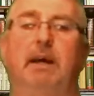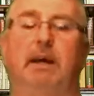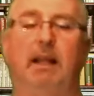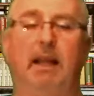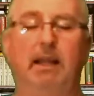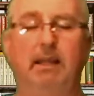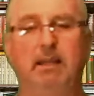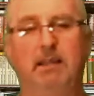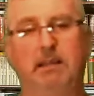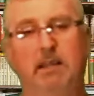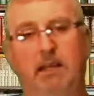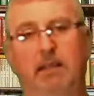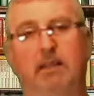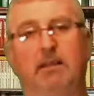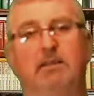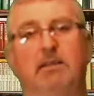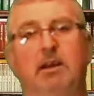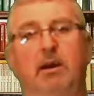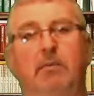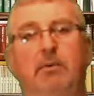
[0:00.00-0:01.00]
I'd like to take
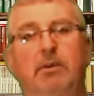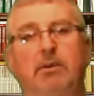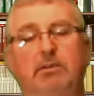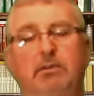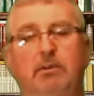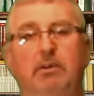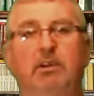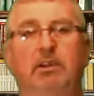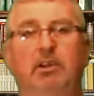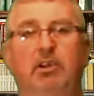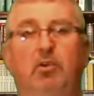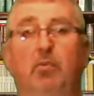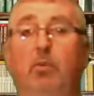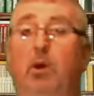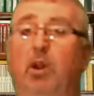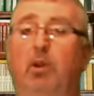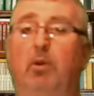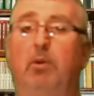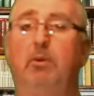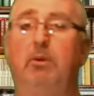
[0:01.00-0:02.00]
this opportunity to
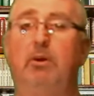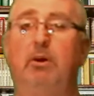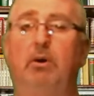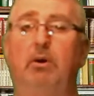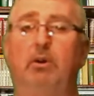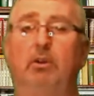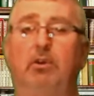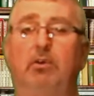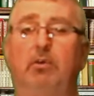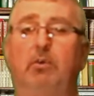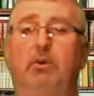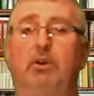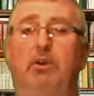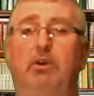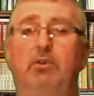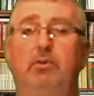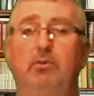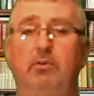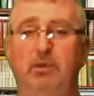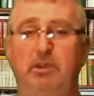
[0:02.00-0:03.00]
welcome you all to a
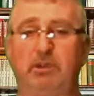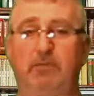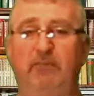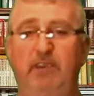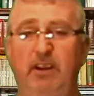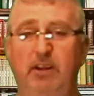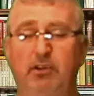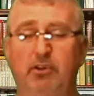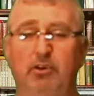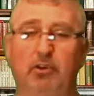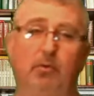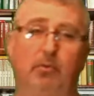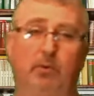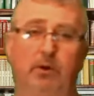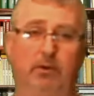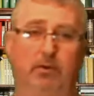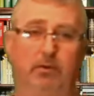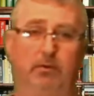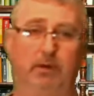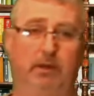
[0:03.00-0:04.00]
new feature
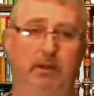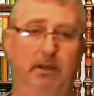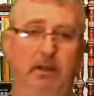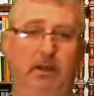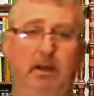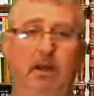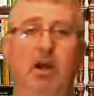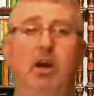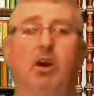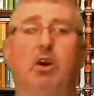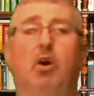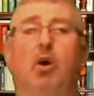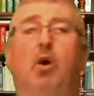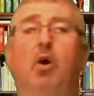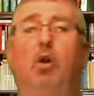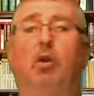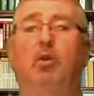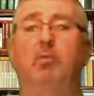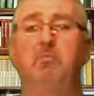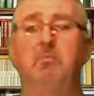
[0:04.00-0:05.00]
we're doing
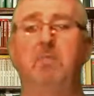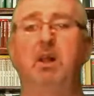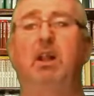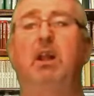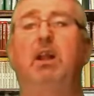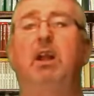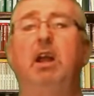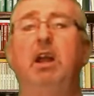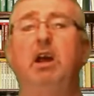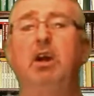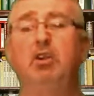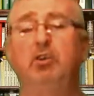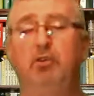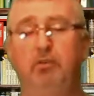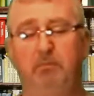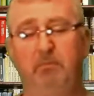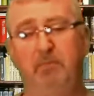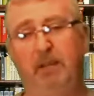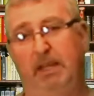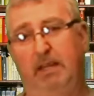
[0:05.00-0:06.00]
called Milk
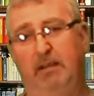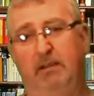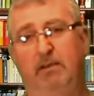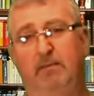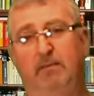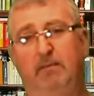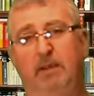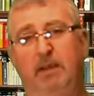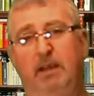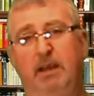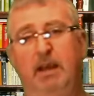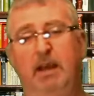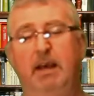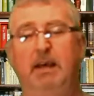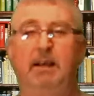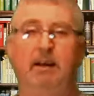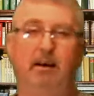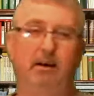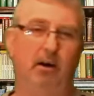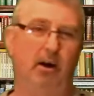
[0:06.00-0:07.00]
to Meat.
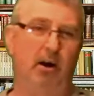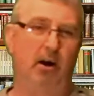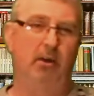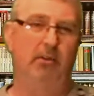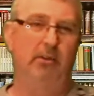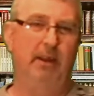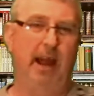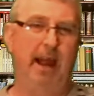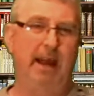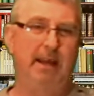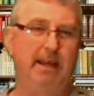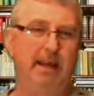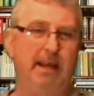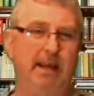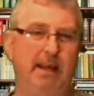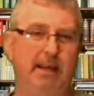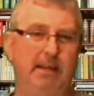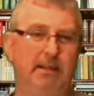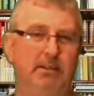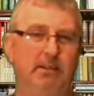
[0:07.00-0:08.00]
The idea
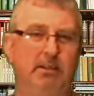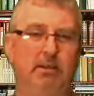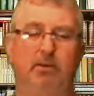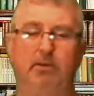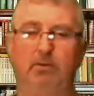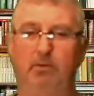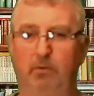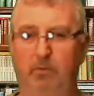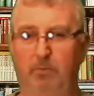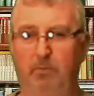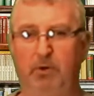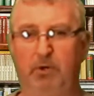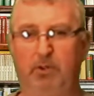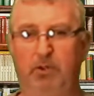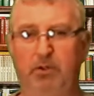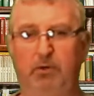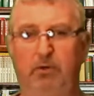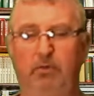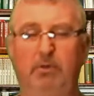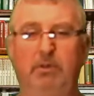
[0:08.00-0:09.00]
is to
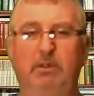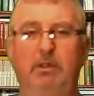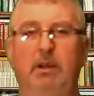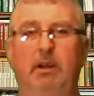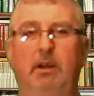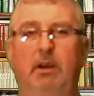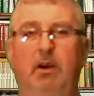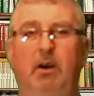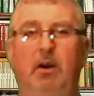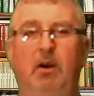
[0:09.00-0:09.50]
produce